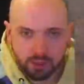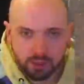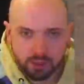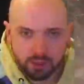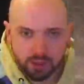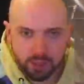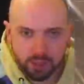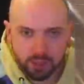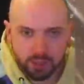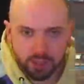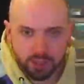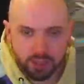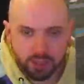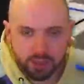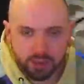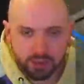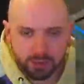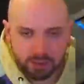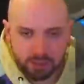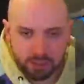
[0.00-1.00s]
So here,
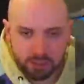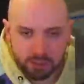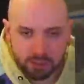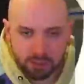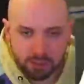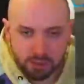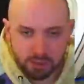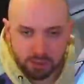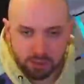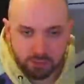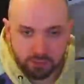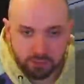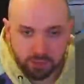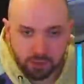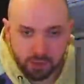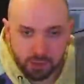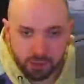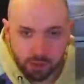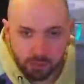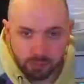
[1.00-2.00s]
this would be a good
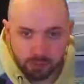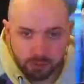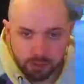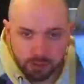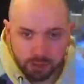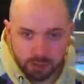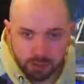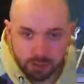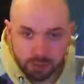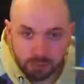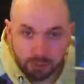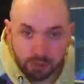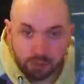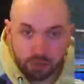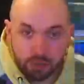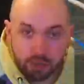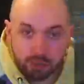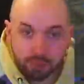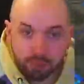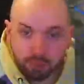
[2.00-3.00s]
option. So the ball's
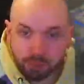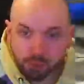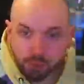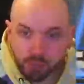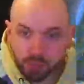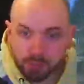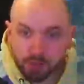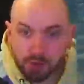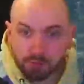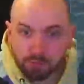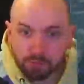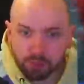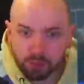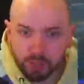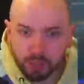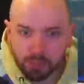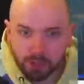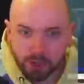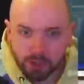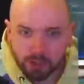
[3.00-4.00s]
up, ball come off, ball
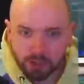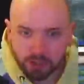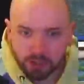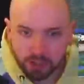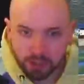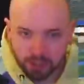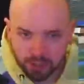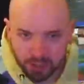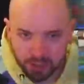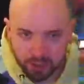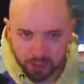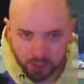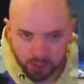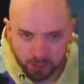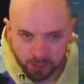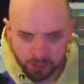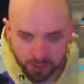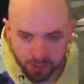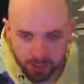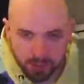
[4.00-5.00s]
come on. Do you need to go
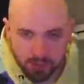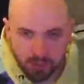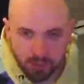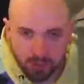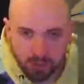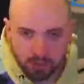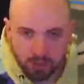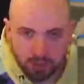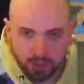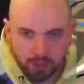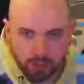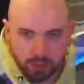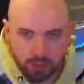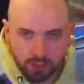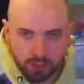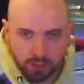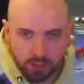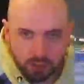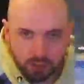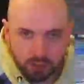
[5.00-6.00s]
for that?
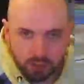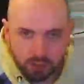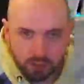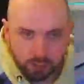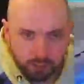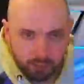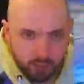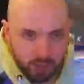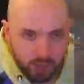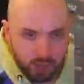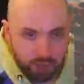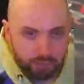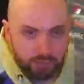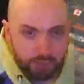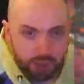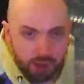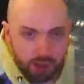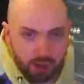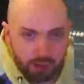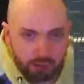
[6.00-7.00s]
Off,
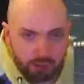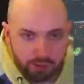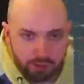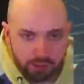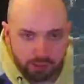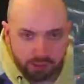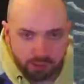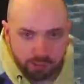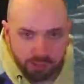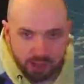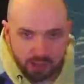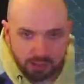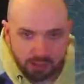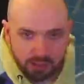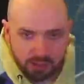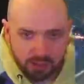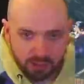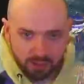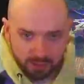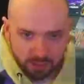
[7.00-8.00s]
on, make the,
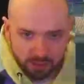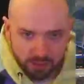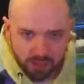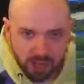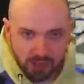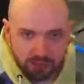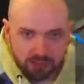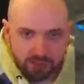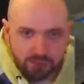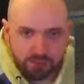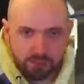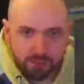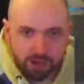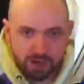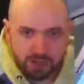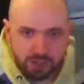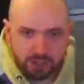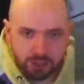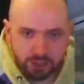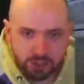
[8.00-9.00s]
like, get the
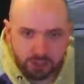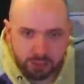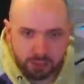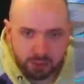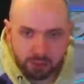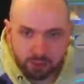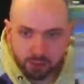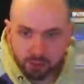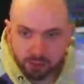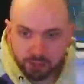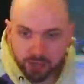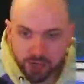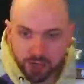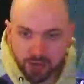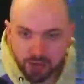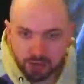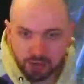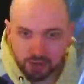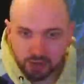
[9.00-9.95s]
information up. Check,